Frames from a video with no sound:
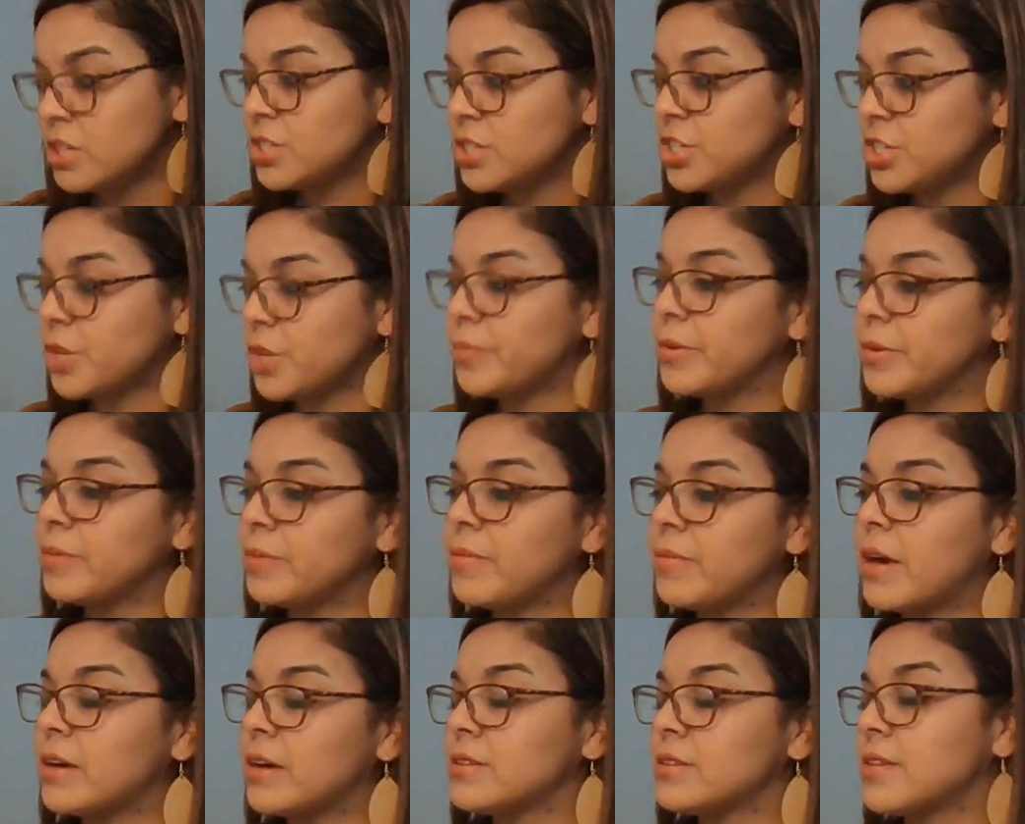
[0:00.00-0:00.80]
Jumping
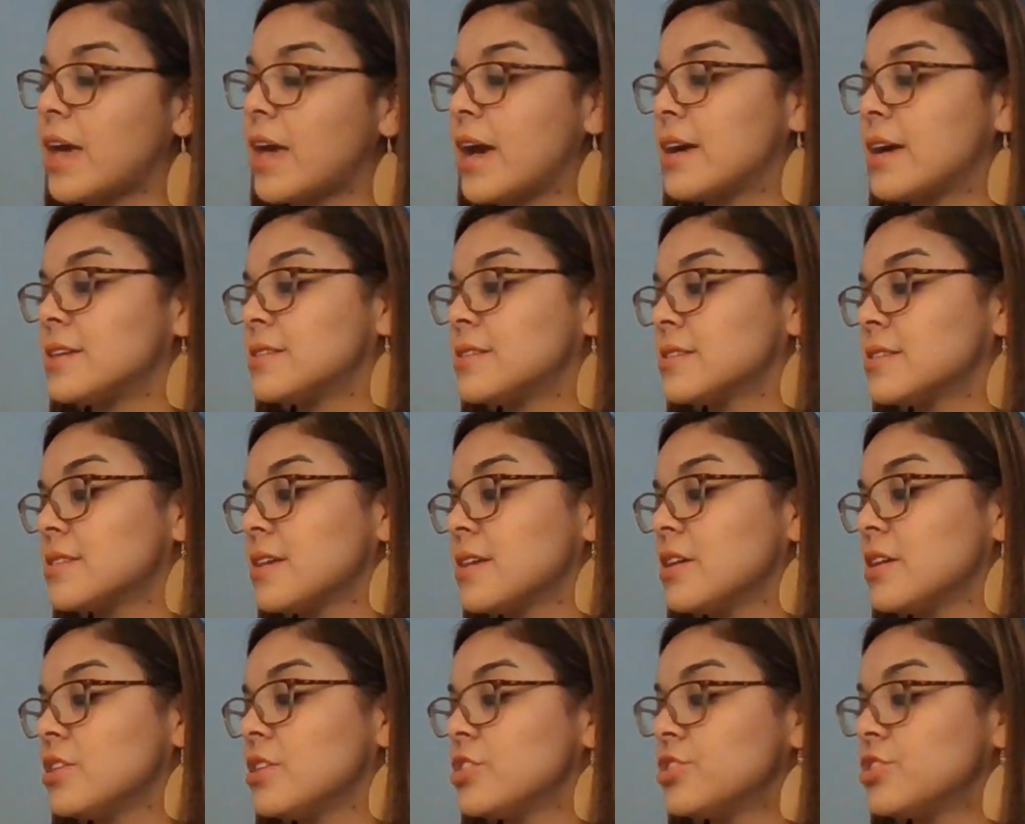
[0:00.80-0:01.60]
Mouse asked,
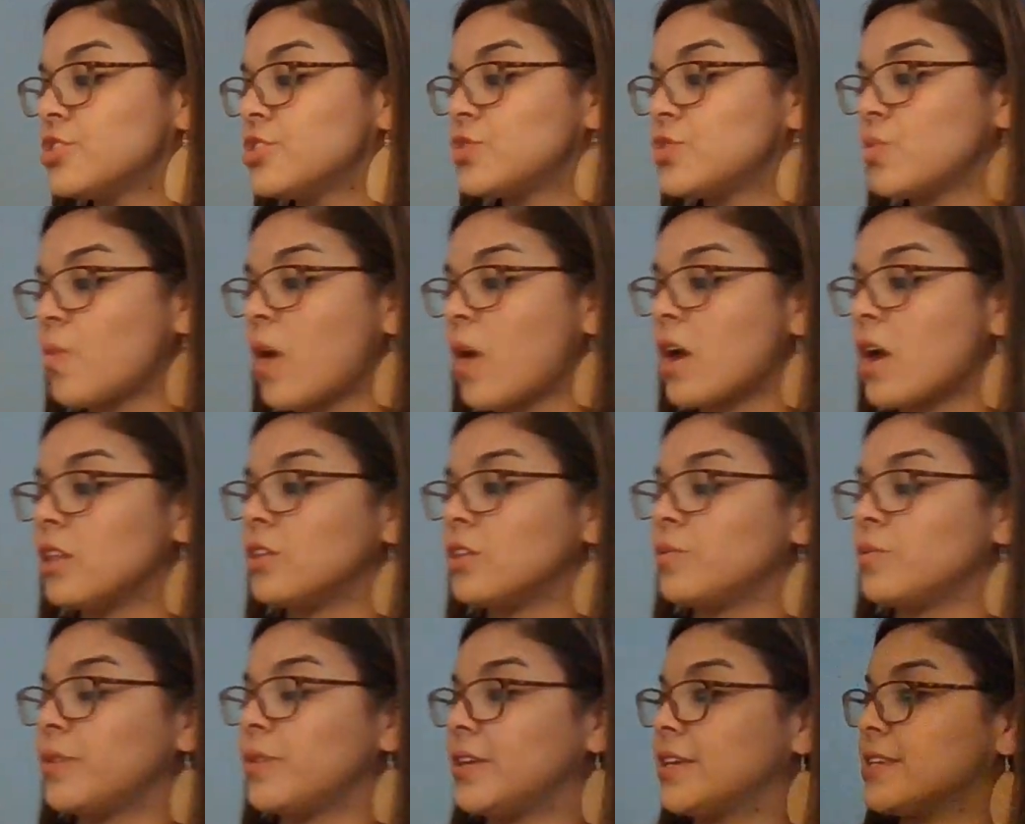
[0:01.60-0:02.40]

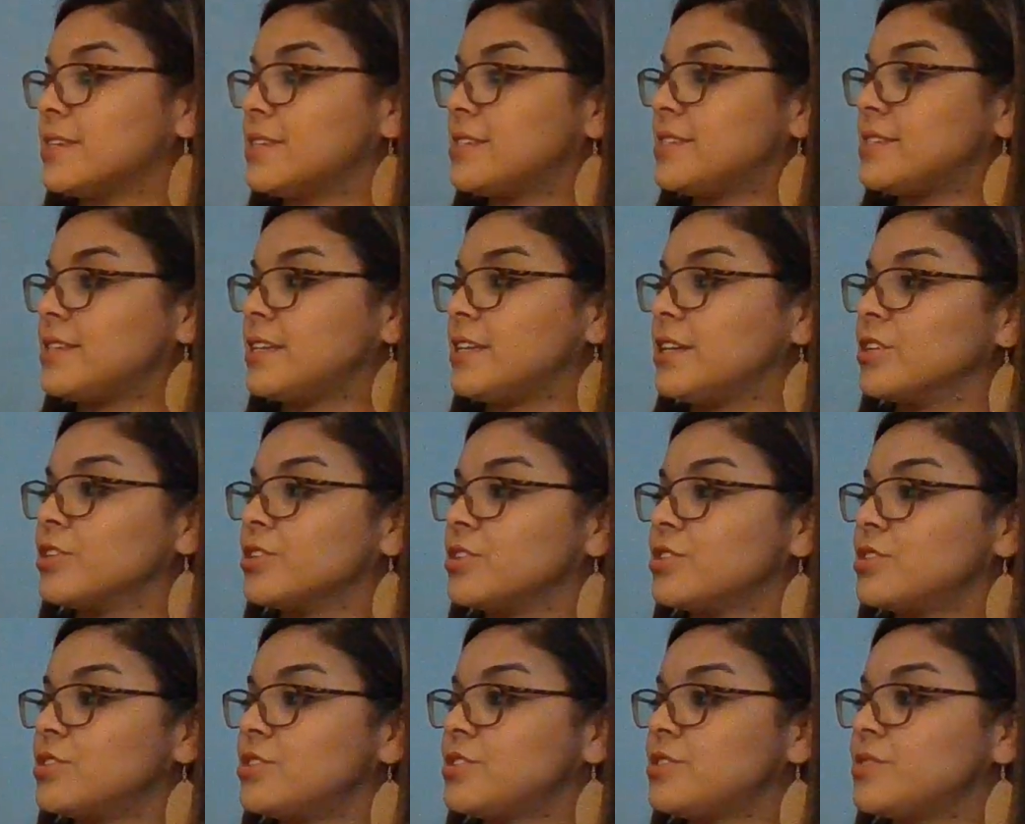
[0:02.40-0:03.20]
swallowing his
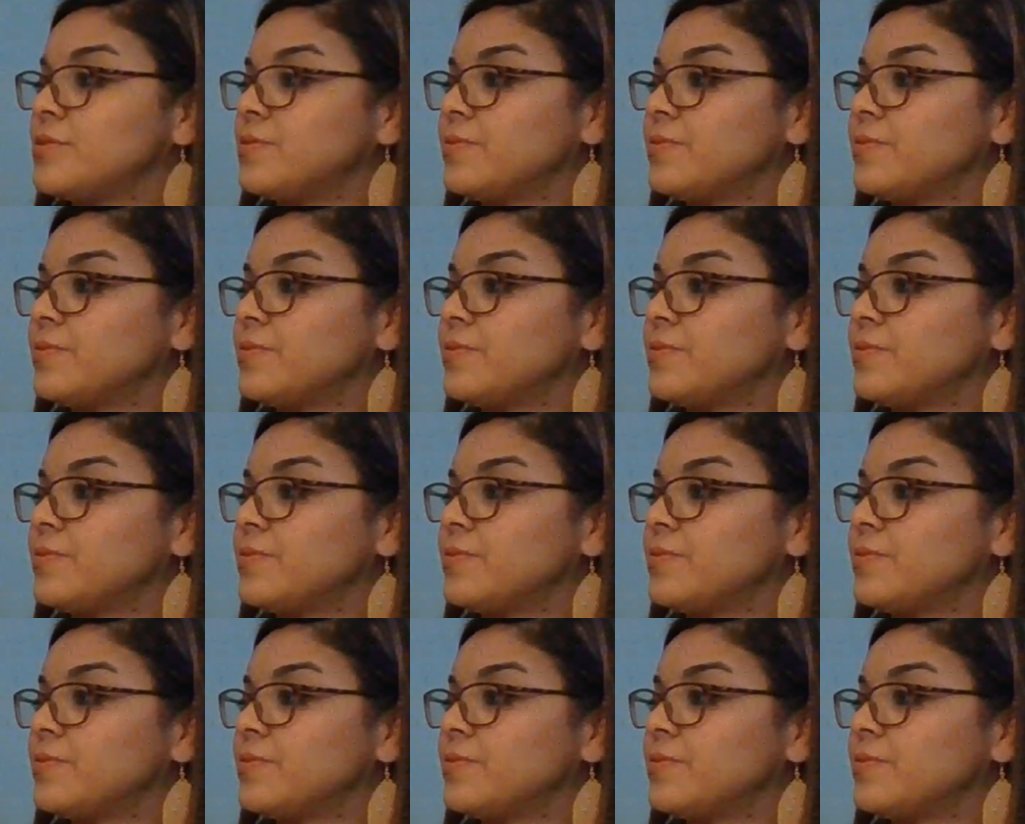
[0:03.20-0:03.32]
tears.